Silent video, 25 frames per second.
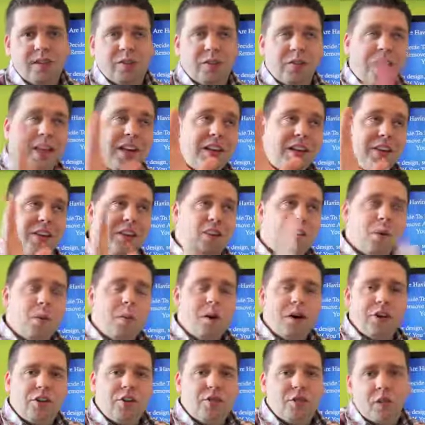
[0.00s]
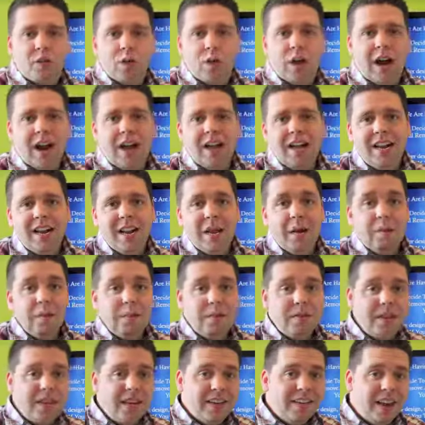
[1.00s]
So thank you so much for
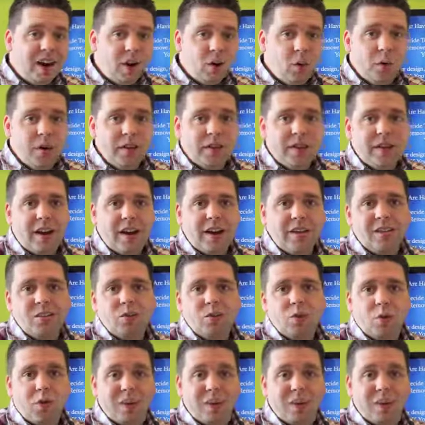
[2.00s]
being there with us.